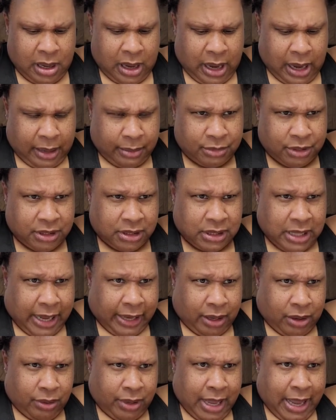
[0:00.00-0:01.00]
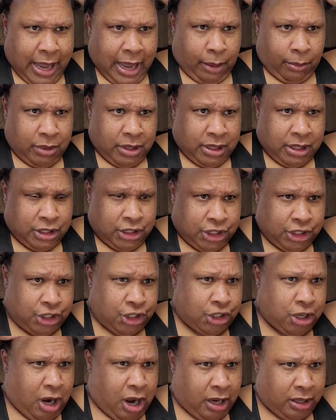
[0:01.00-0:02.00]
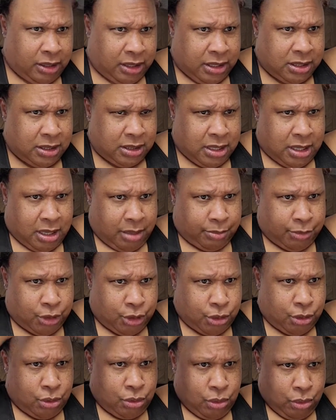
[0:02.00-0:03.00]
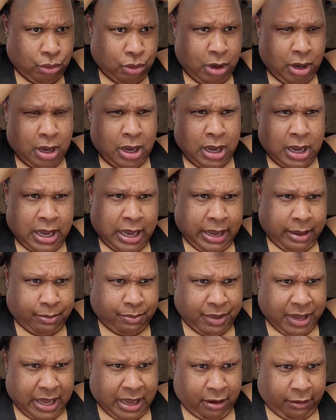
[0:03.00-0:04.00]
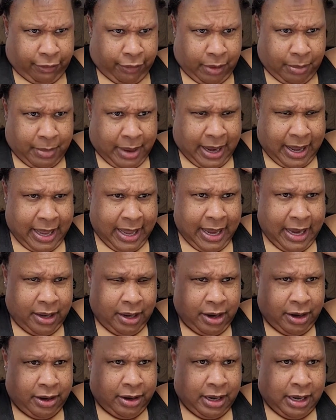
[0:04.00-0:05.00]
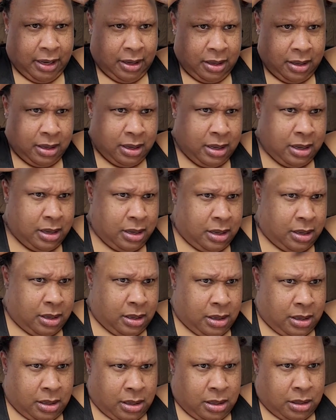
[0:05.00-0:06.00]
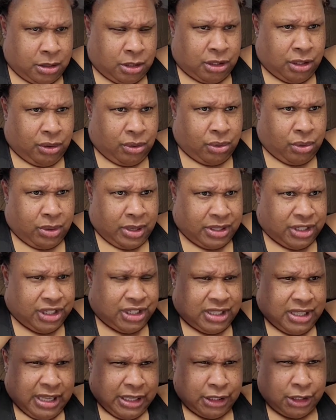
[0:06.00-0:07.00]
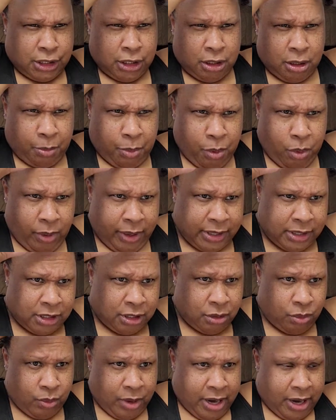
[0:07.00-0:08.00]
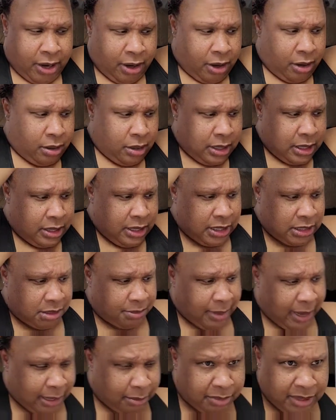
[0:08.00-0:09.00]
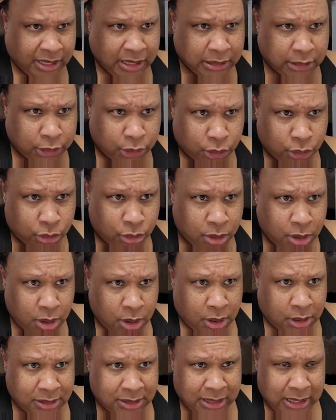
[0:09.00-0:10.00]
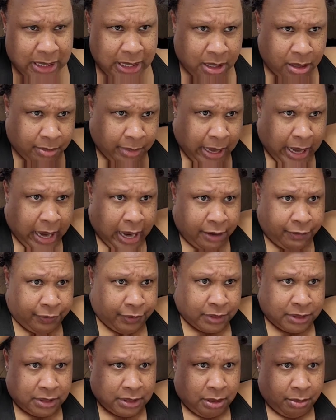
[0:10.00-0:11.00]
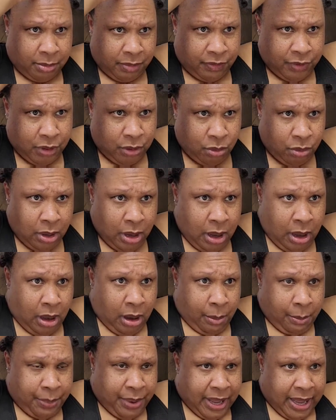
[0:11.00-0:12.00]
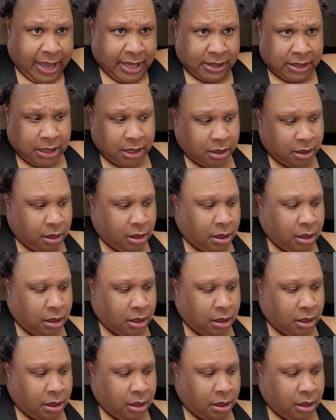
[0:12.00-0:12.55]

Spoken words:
I'm just like, okay, I'm going to just chalk this up to it being from my head hurting. So it just gets to the point to where, and this might be a little TMI for some of you, but